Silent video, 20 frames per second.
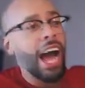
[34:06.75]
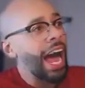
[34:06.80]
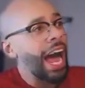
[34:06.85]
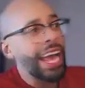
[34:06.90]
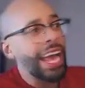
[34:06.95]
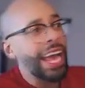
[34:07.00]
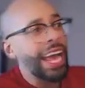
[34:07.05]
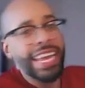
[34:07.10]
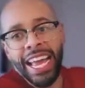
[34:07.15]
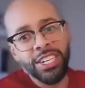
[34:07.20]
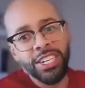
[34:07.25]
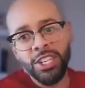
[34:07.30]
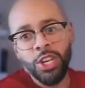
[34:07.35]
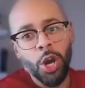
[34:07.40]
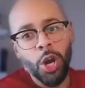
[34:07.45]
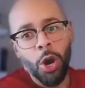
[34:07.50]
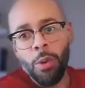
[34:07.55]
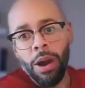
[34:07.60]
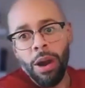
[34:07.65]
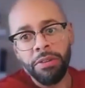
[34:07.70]
I can't
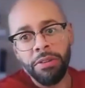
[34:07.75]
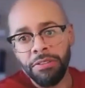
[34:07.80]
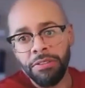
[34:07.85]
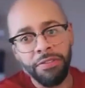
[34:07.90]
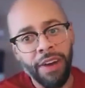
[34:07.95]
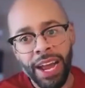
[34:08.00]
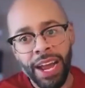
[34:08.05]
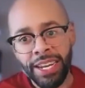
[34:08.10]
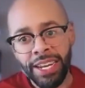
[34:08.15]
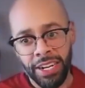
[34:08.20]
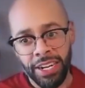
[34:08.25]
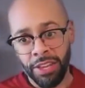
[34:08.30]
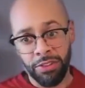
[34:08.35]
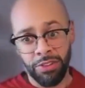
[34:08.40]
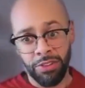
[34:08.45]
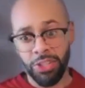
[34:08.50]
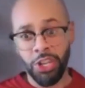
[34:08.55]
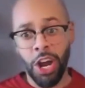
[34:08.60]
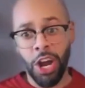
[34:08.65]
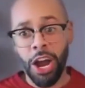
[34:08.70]
just go out and find
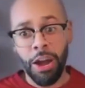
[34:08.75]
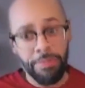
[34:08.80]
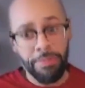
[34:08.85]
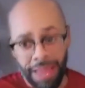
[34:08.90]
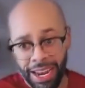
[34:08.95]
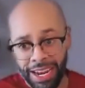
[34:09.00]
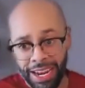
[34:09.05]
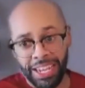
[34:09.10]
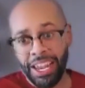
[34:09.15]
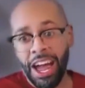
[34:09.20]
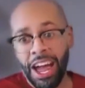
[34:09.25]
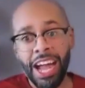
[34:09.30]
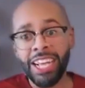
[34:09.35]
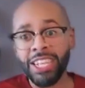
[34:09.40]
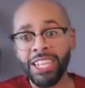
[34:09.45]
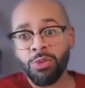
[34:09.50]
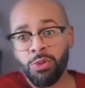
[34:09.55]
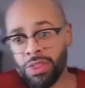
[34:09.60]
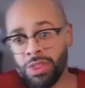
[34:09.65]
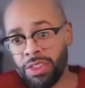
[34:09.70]
another job that
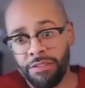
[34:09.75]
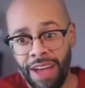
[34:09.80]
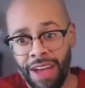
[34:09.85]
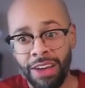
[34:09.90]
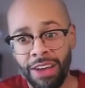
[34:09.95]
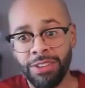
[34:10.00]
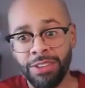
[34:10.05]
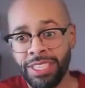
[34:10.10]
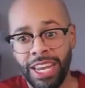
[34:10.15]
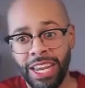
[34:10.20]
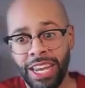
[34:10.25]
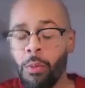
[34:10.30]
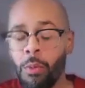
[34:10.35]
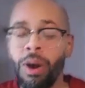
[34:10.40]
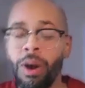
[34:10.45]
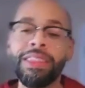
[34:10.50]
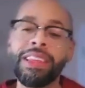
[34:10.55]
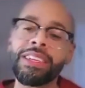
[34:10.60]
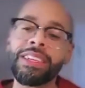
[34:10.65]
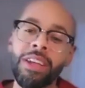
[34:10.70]
aligns with the values that I
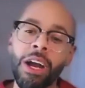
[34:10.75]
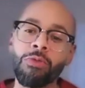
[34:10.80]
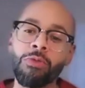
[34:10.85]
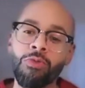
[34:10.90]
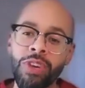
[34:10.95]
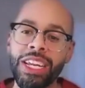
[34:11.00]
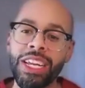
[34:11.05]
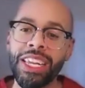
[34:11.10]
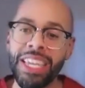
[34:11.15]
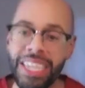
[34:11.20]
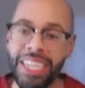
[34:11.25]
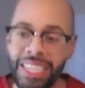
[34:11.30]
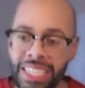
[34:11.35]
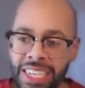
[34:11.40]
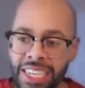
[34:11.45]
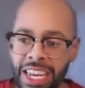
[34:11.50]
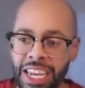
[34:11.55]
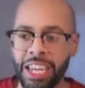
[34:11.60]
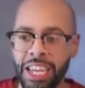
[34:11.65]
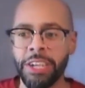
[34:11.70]
want. That's not
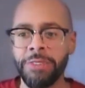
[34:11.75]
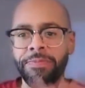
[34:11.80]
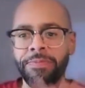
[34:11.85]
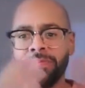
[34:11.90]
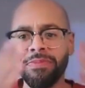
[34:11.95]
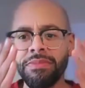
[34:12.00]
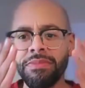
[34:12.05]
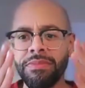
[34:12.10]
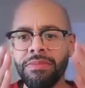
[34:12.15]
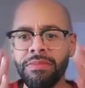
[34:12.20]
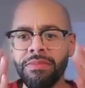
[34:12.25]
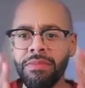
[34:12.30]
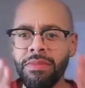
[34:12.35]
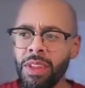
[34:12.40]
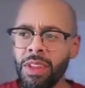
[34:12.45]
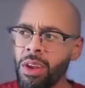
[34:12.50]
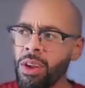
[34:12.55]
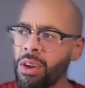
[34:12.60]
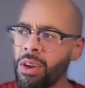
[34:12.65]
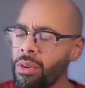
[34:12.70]
realistic.
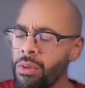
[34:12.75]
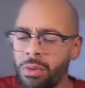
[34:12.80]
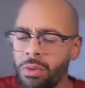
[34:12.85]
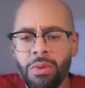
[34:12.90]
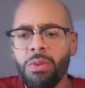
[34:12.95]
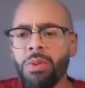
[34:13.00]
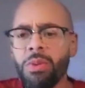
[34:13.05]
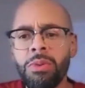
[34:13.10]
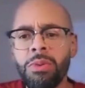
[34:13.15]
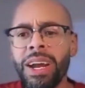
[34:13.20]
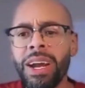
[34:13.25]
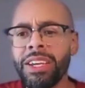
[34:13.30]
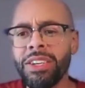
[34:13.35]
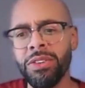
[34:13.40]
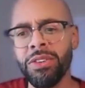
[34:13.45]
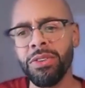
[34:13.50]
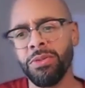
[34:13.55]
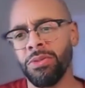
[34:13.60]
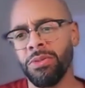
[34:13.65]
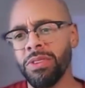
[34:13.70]
What do I
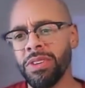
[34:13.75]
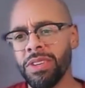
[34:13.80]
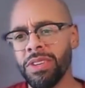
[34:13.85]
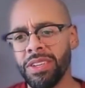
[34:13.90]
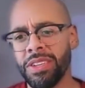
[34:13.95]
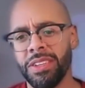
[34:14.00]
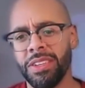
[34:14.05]
do?